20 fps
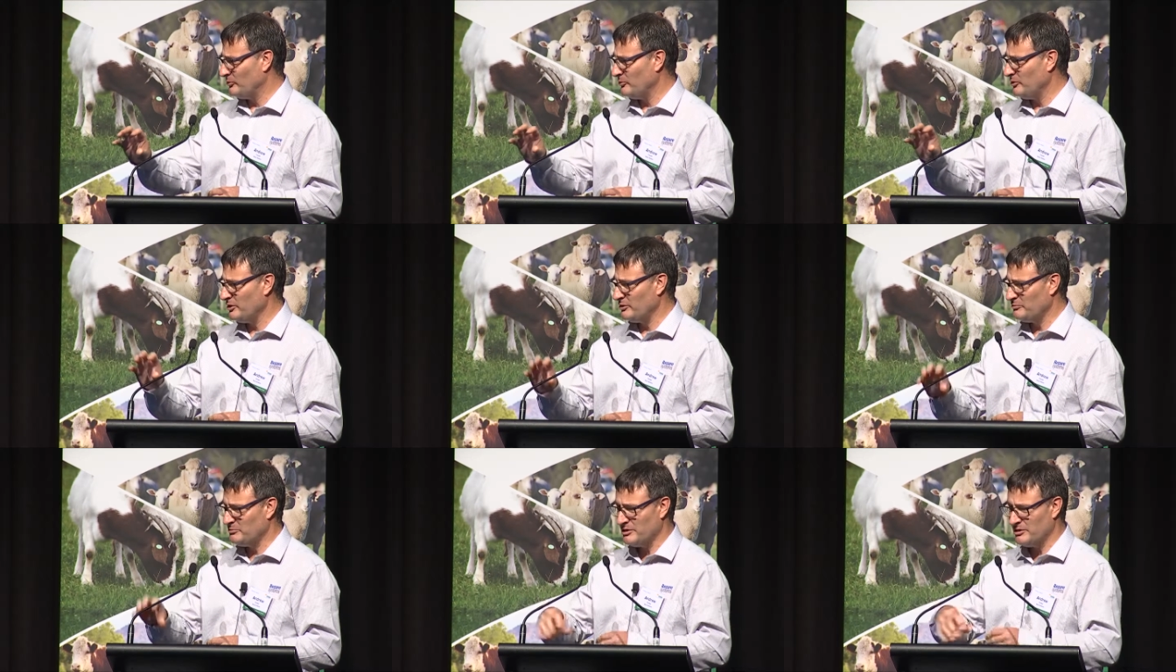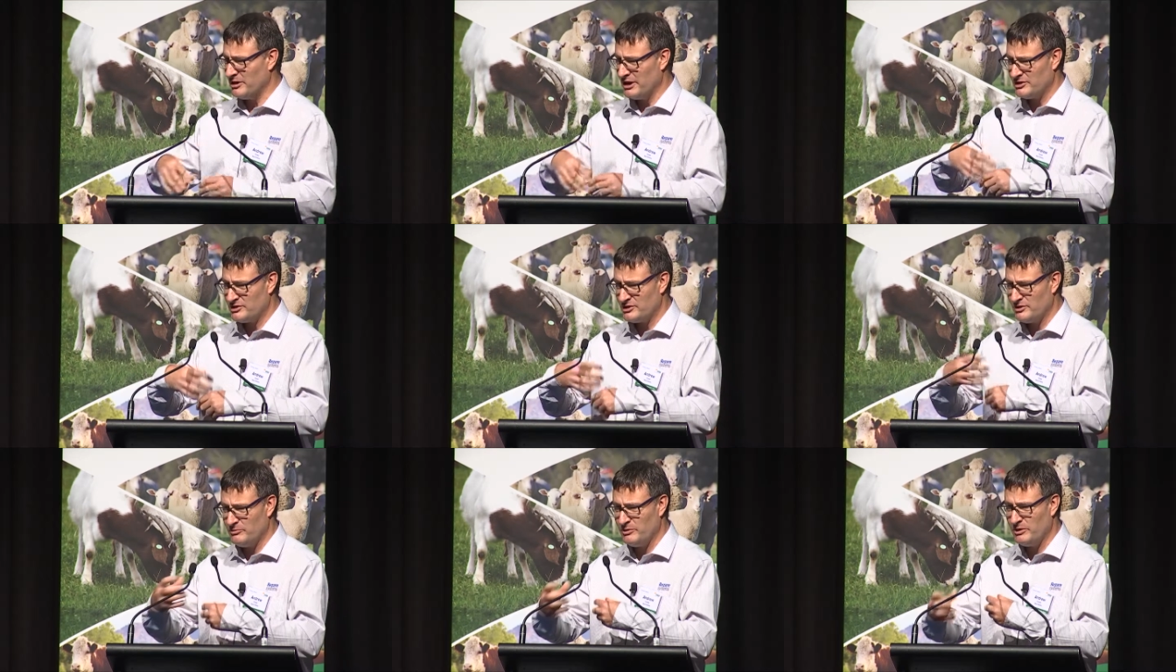work, but
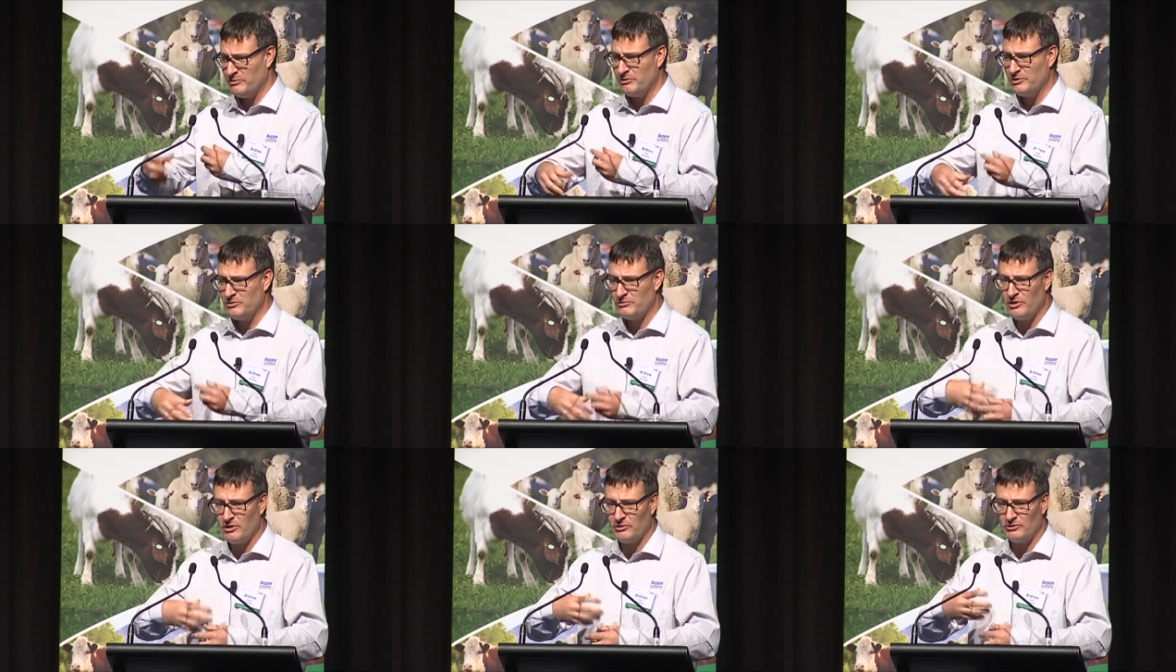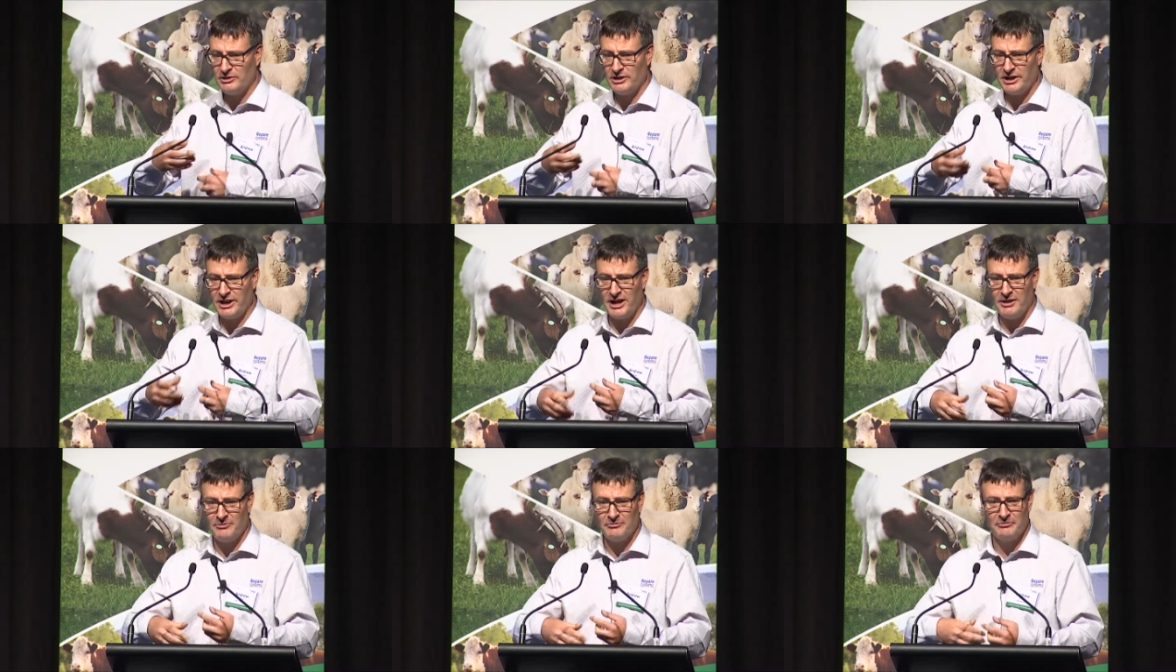actually when we roll it
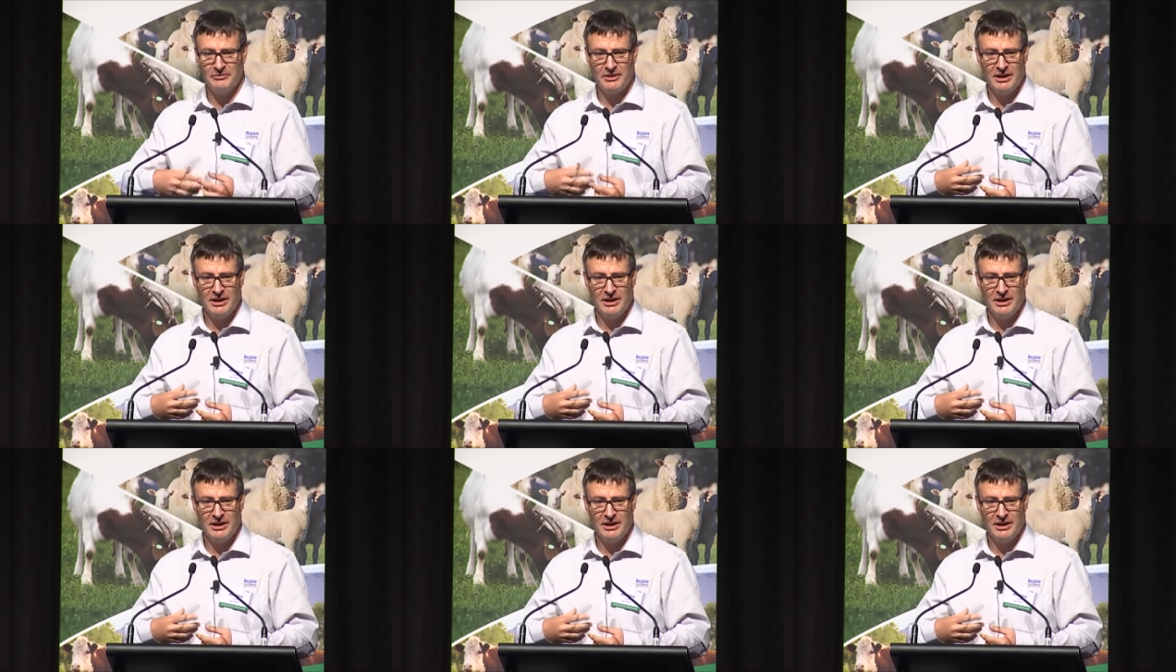up,